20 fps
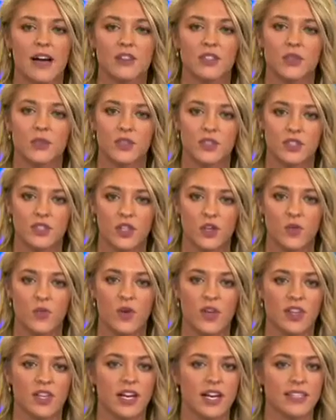to resume
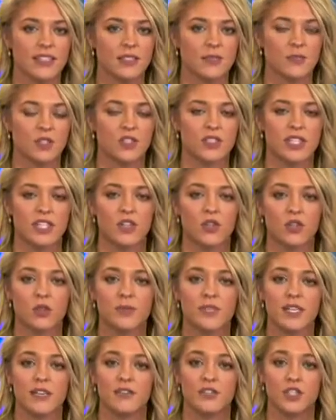with customers in
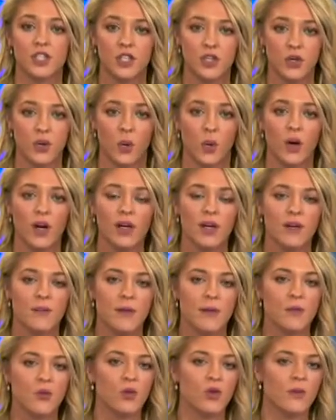groups of two.
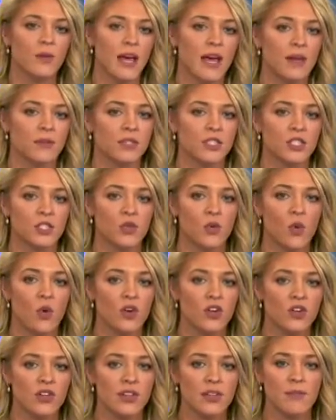People will be able to
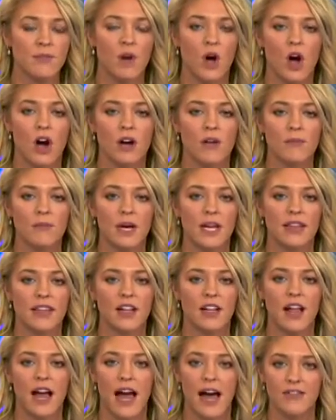order at the bar, but
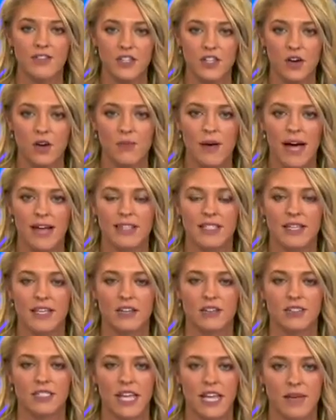they'll have to go back to
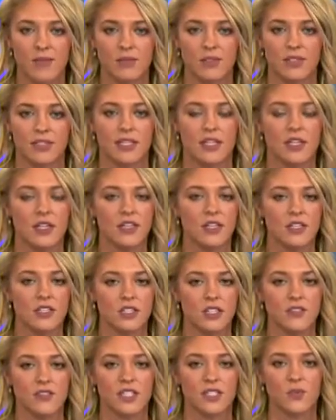their tables.
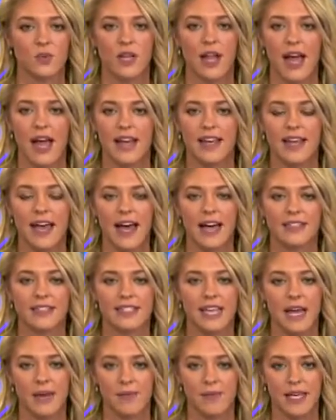Service will end at
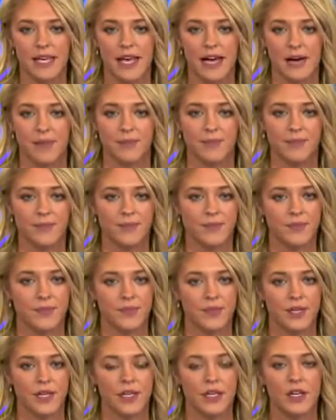10 p.m.
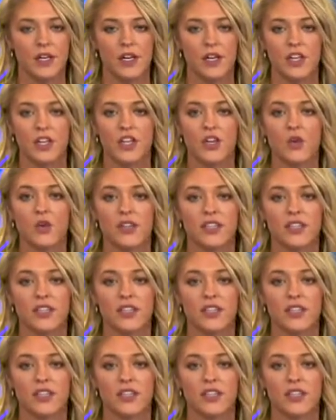The North